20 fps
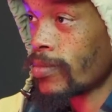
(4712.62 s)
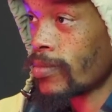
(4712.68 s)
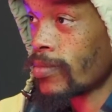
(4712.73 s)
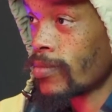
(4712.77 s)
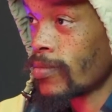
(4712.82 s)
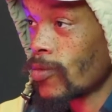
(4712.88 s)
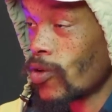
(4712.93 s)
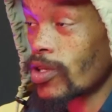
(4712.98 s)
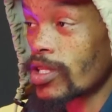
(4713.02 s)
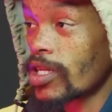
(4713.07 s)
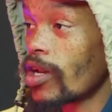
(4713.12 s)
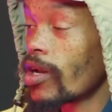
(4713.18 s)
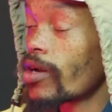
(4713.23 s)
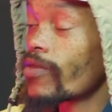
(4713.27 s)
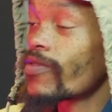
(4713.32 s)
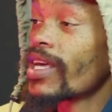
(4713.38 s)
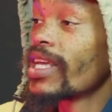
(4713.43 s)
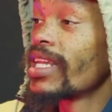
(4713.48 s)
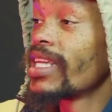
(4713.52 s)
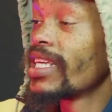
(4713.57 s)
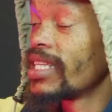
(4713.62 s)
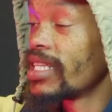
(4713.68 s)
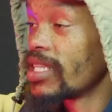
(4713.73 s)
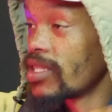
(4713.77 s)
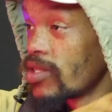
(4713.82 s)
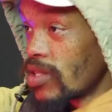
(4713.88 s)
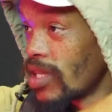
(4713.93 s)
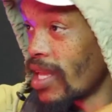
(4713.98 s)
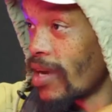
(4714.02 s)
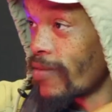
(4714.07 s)
because a lot of their
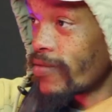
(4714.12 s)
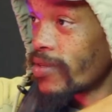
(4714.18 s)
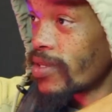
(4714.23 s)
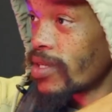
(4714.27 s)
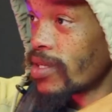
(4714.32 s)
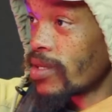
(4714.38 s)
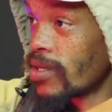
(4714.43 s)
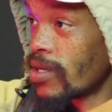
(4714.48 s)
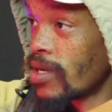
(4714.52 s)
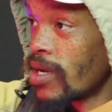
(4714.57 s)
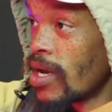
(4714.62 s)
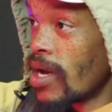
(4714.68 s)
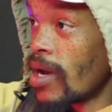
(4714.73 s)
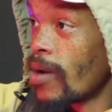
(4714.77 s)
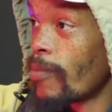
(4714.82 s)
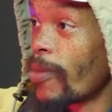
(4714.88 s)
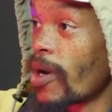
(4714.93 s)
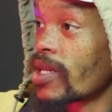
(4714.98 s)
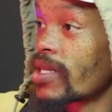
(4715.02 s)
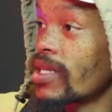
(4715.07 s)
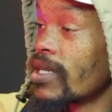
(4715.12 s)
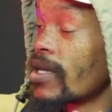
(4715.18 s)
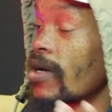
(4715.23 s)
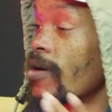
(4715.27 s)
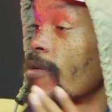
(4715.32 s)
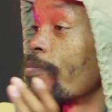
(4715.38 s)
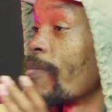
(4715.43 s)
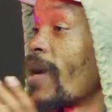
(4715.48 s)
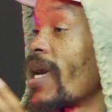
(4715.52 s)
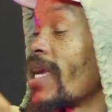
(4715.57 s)
leaders left, but
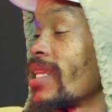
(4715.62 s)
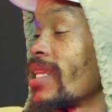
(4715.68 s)
the main